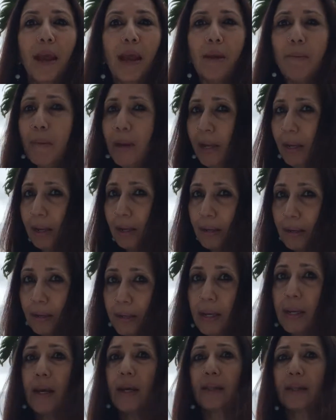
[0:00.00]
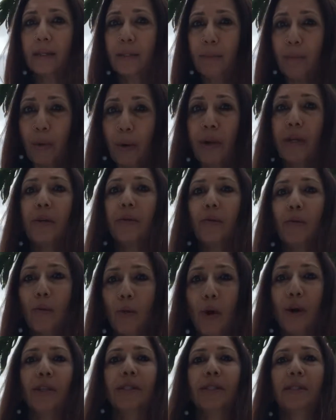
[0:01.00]
And my learning at this point
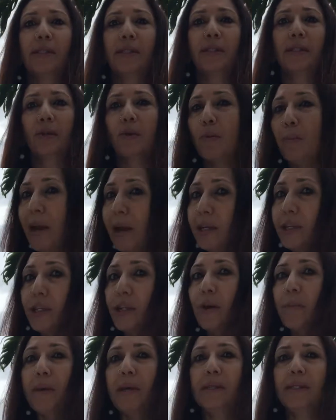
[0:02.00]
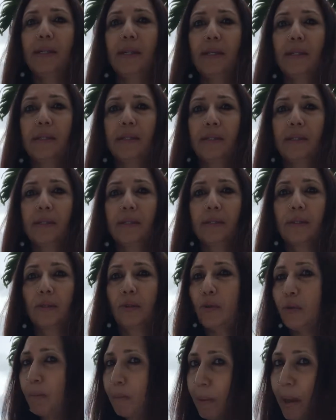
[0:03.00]
was, go back to your basics,
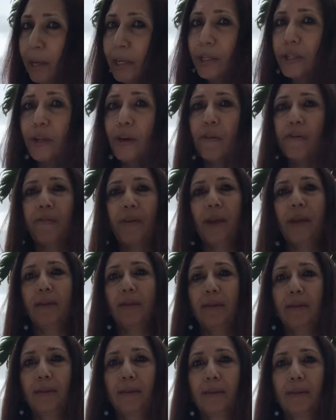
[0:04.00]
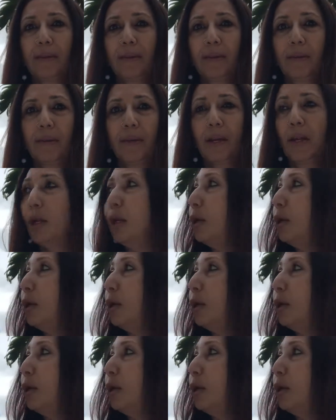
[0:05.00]
go back to your faith.